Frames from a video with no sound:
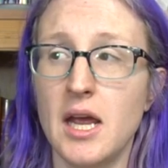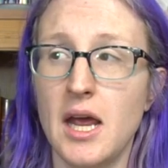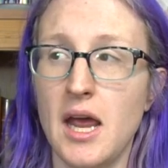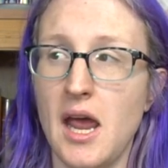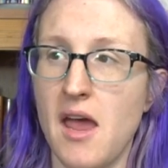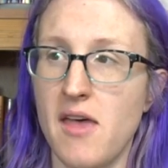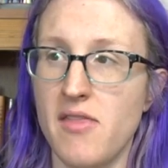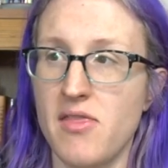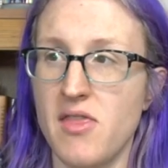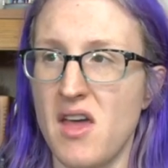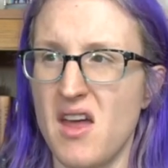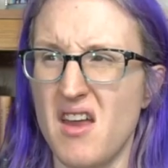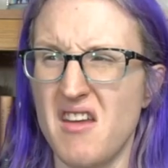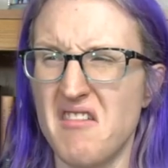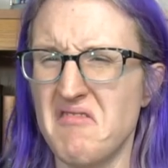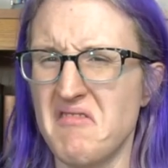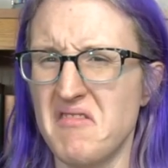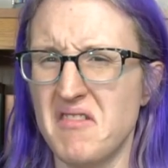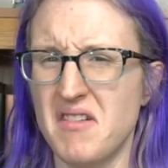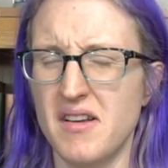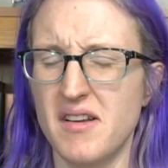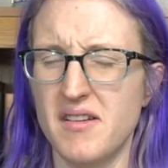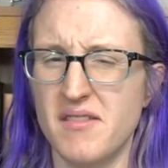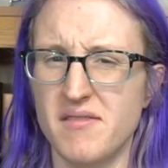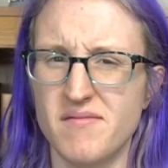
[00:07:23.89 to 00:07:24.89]
And
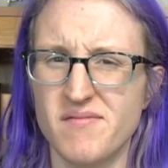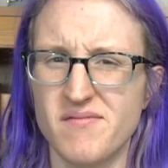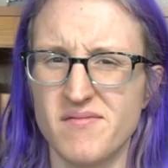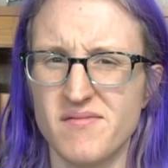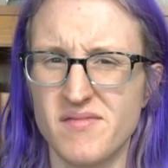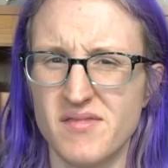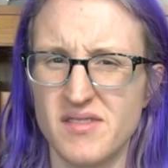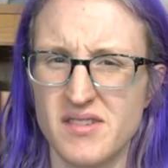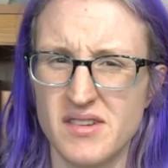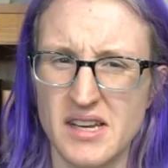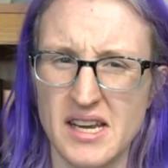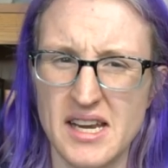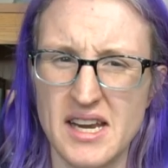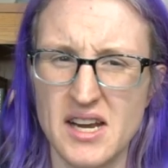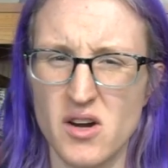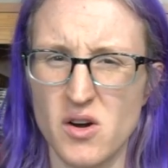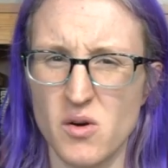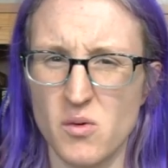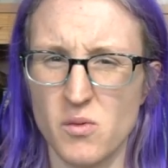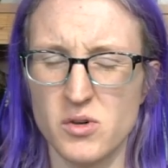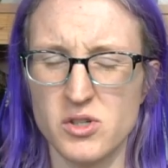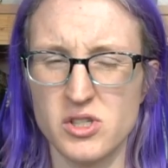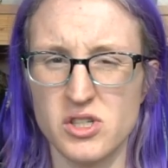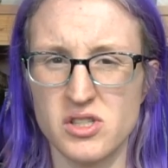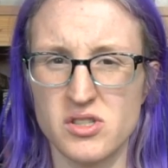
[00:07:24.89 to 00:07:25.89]
then in here,
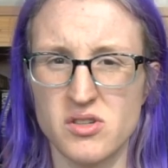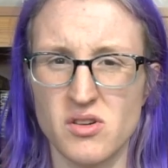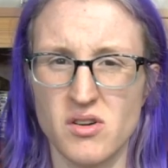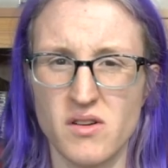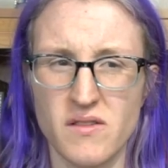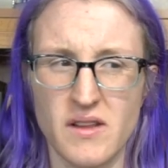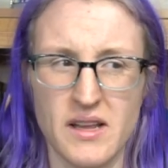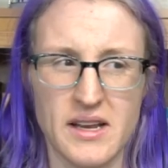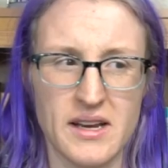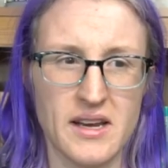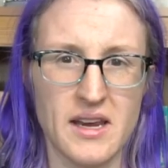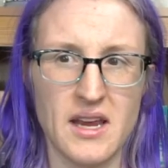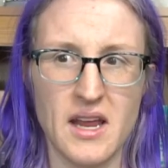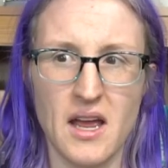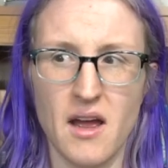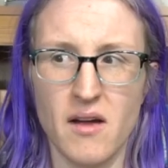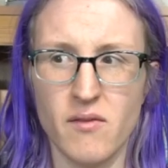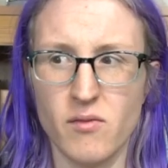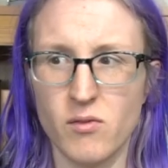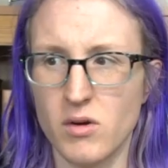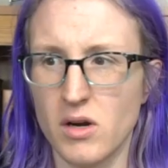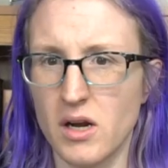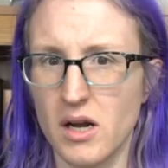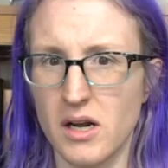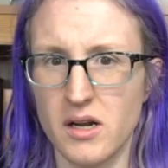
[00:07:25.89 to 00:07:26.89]
we're just sort of like, yeah,
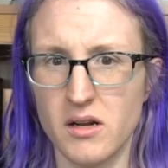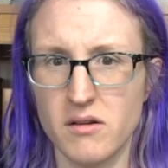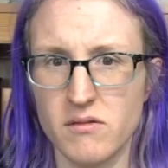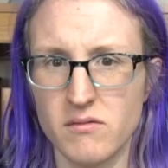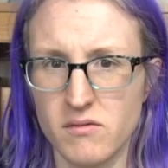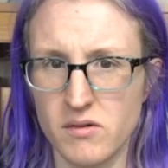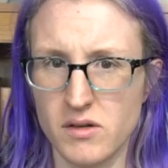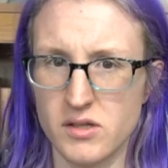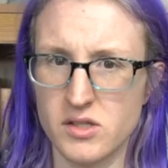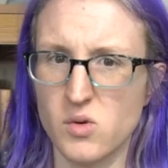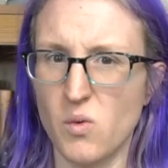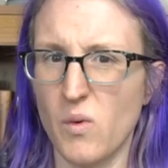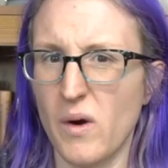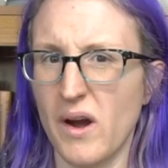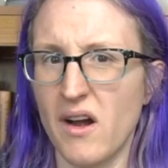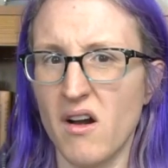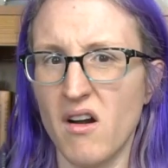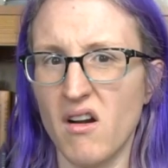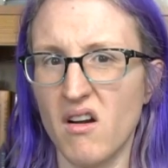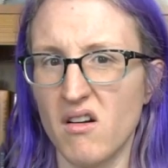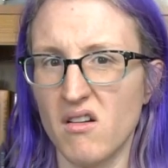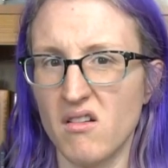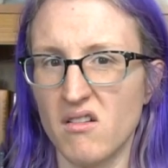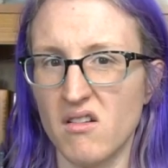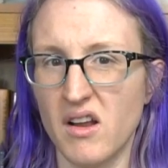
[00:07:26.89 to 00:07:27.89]
everyone kind of is
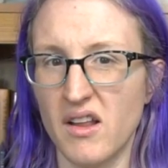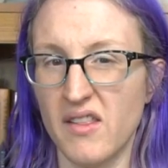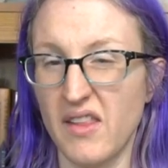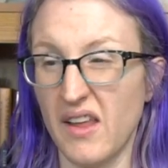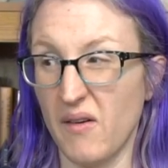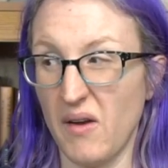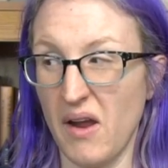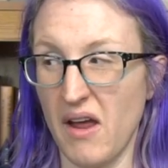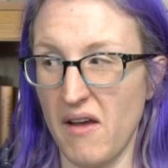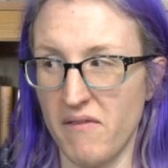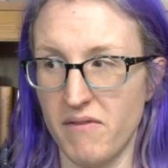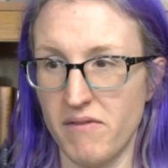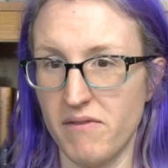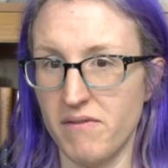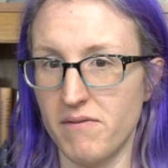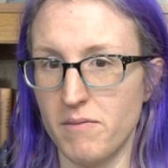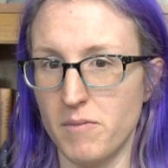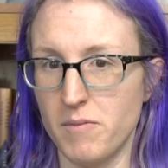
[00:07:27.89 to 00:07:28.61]
aware. And they have